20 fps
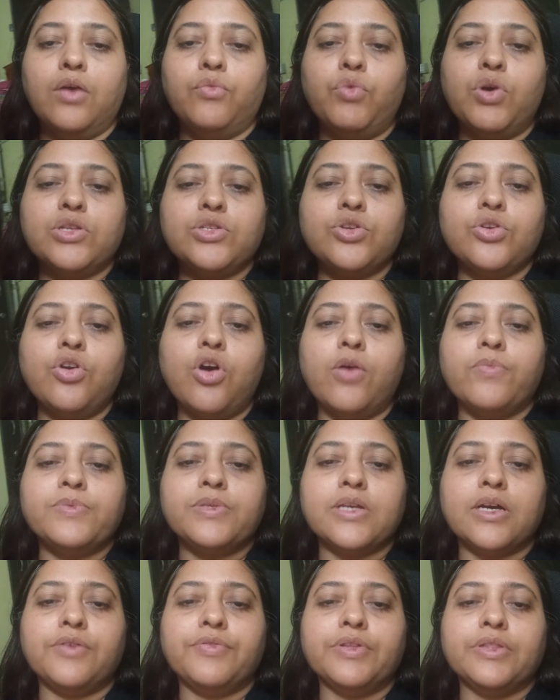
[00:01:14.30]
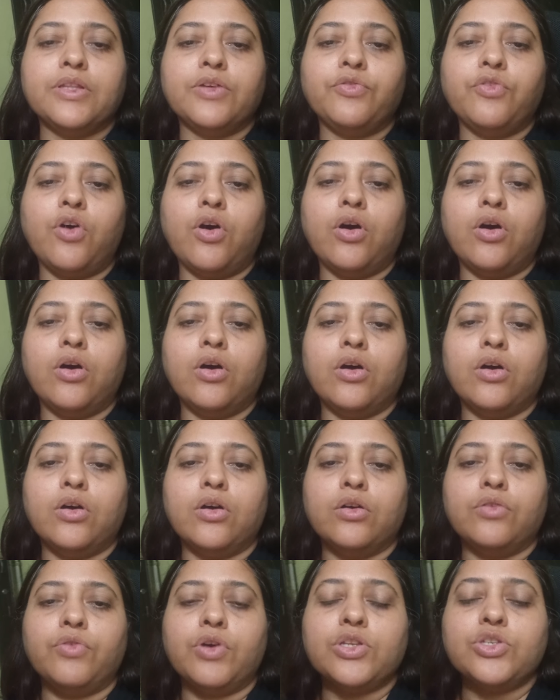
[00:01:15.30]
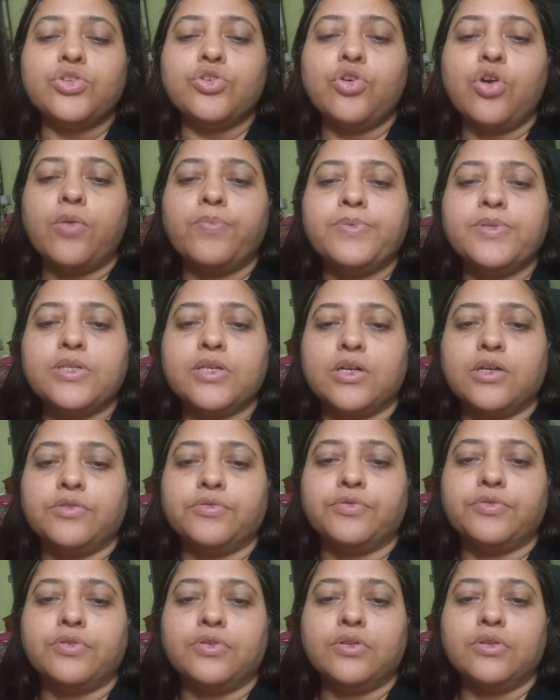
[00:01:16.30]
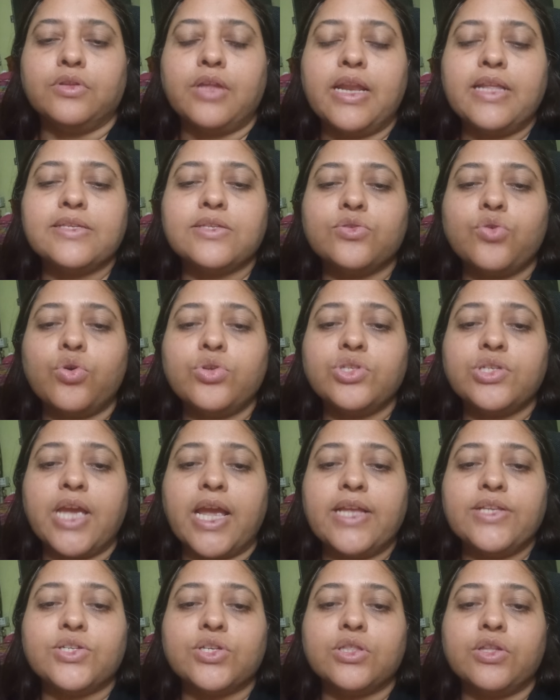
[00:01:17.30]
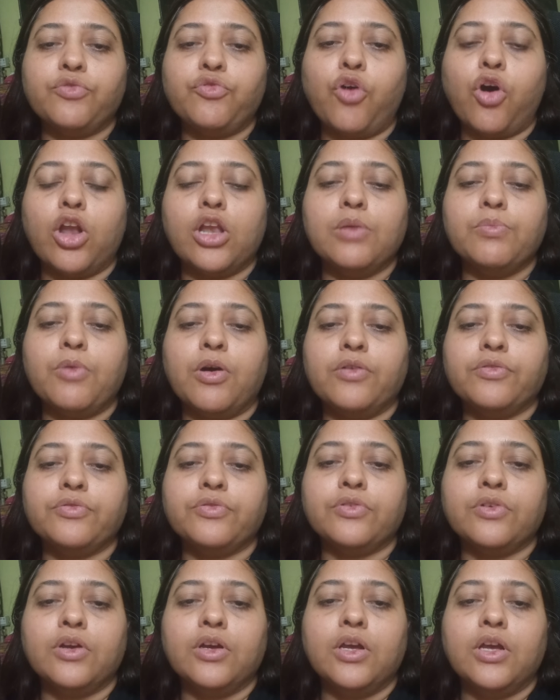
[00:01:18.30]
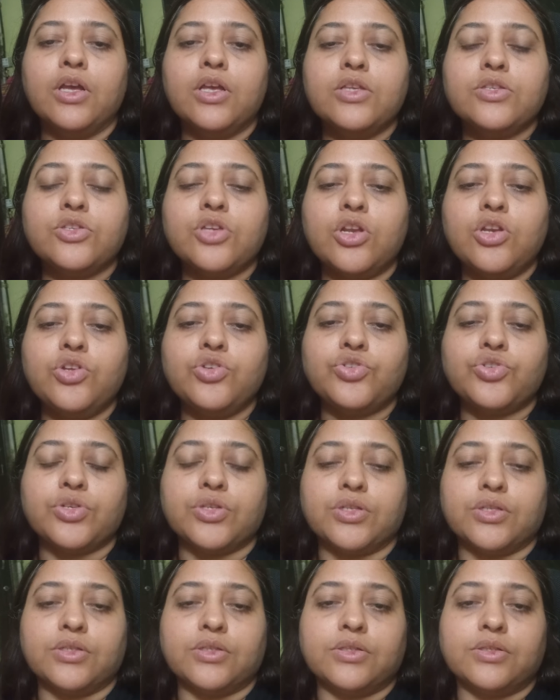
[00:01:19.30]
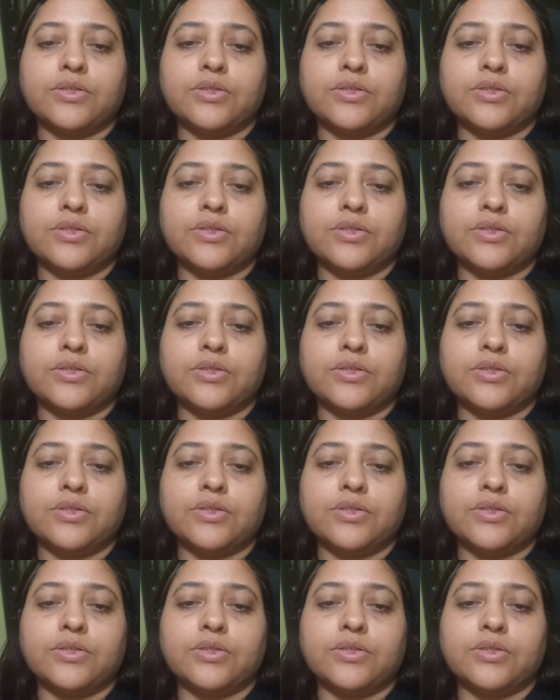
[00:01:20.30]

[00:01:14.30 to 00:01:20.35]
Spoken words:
What do you observe what do you observe? There is no change in the volume of solution.